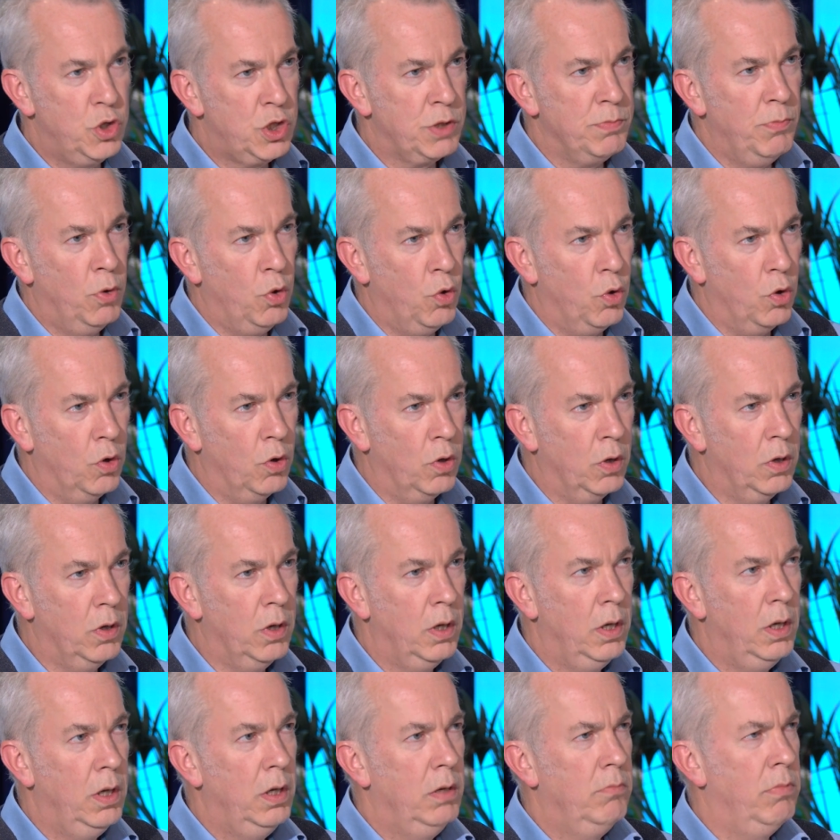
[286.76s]
small,
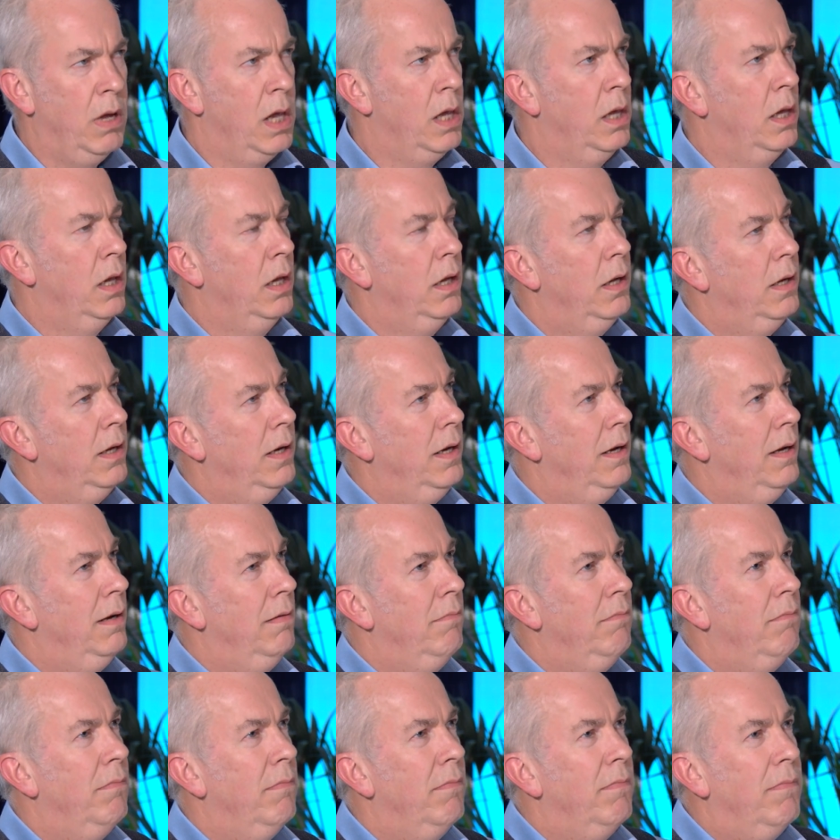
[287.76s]
well,
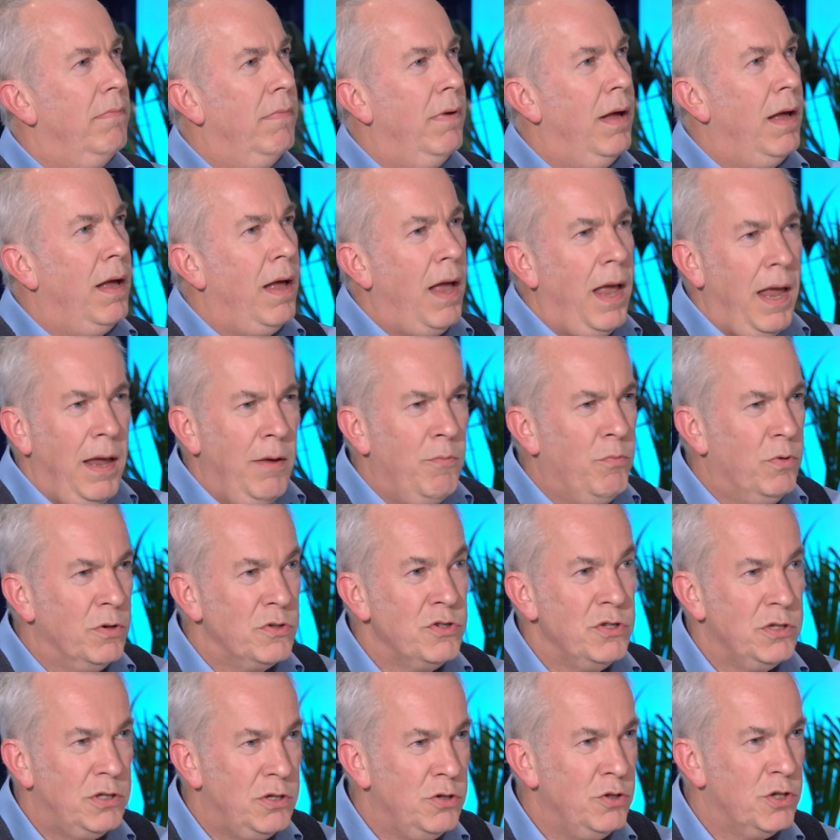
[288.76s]
it
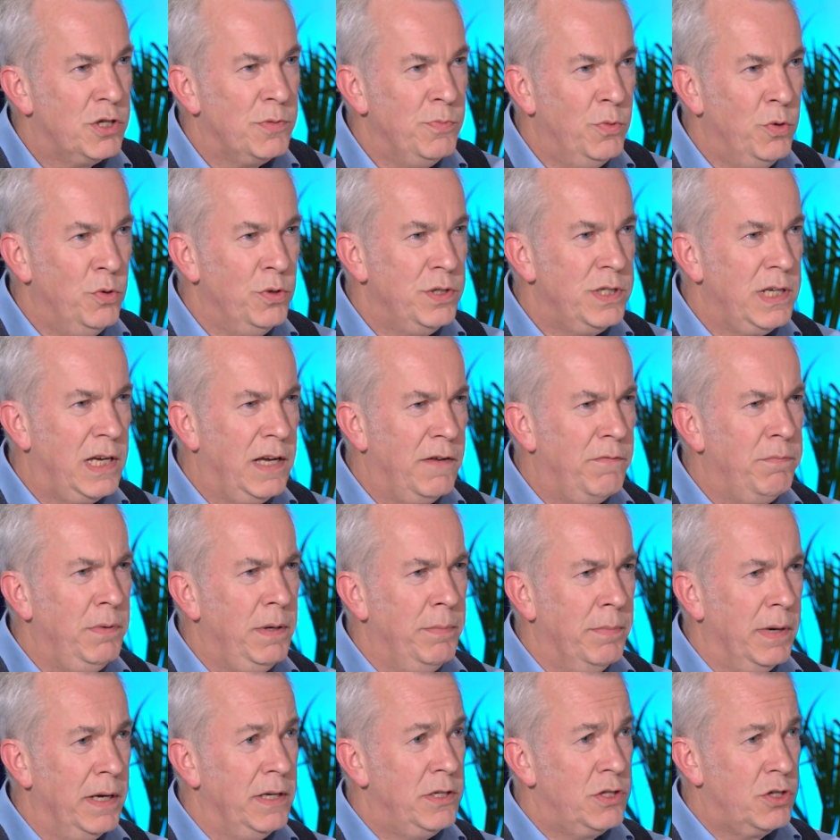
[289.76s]
wasn't too small to give
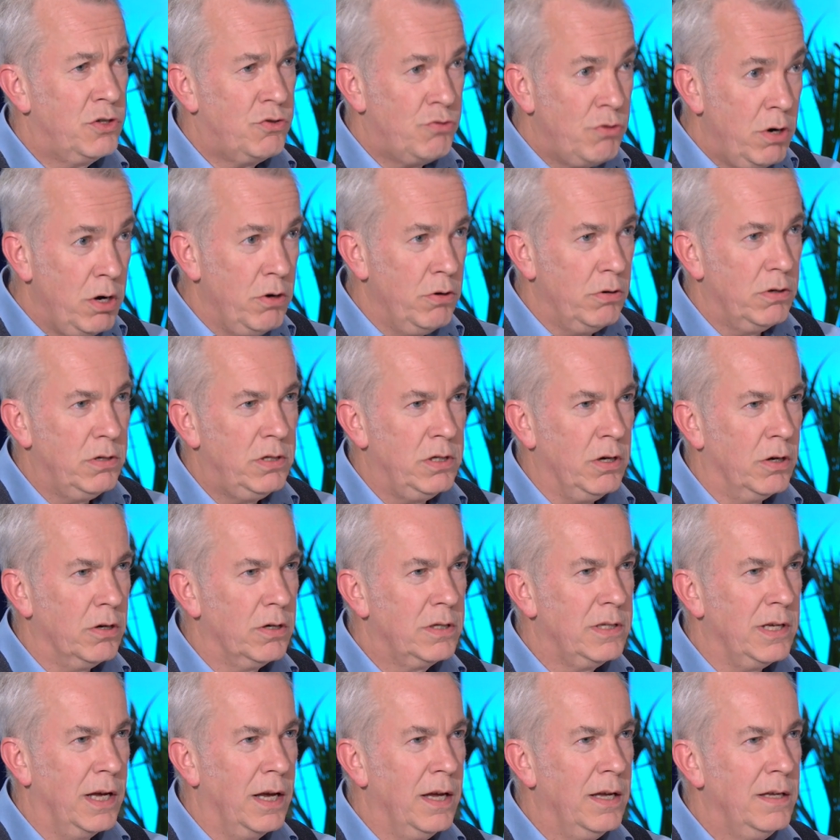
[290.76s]
me my stroke,
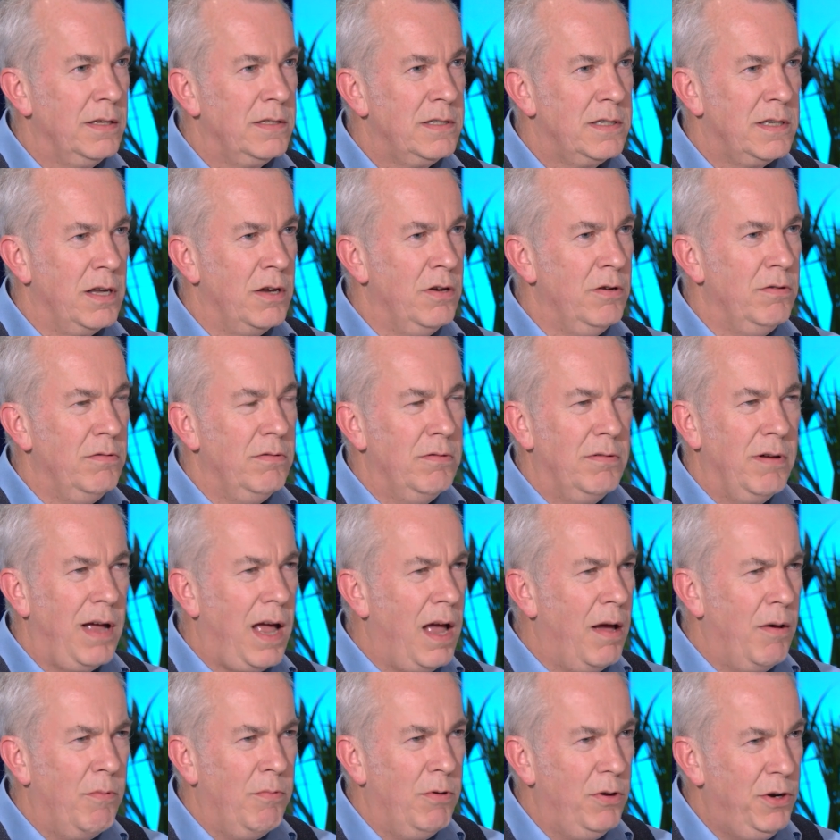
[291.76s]
doctor. So
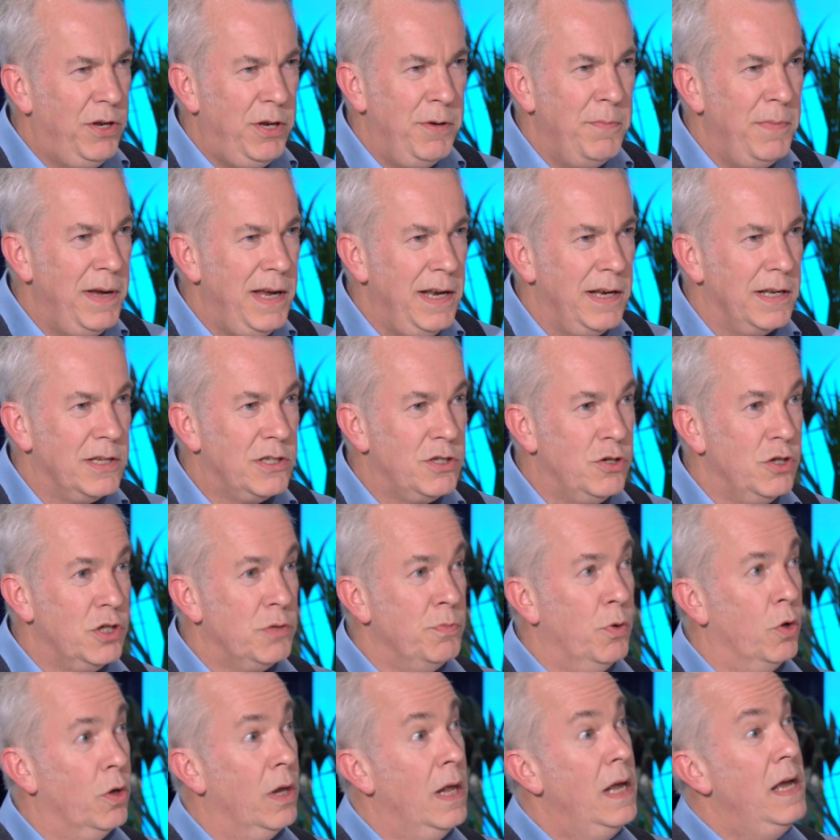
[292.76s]
what do you mean it's too
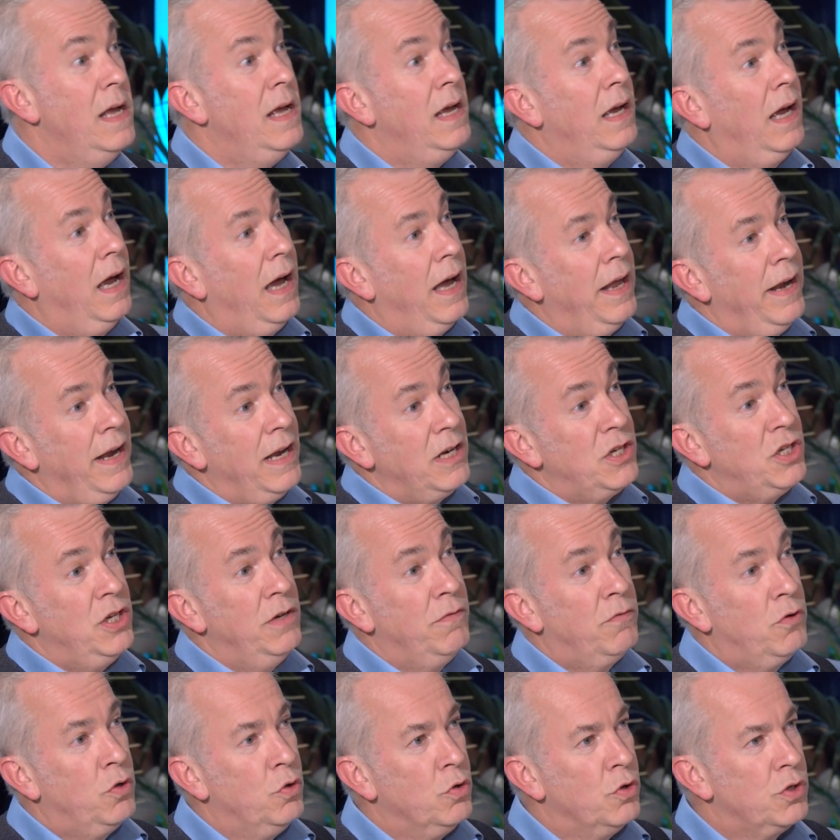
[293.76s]
small? And
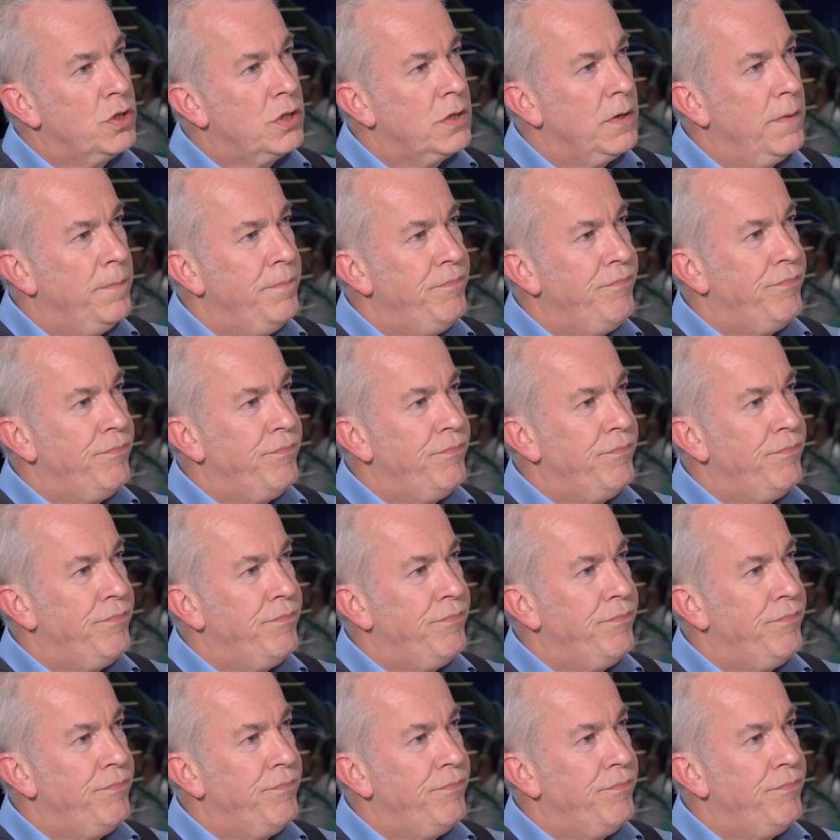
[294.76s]
actually, of course,